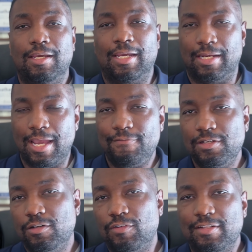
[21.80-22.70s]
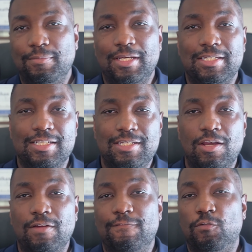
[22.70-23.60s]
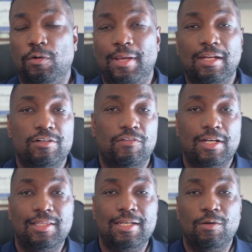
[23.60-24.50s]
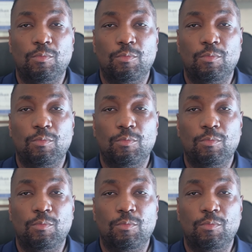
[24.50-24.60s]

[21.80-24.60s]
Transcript: And having your resume detailed and formatted correctly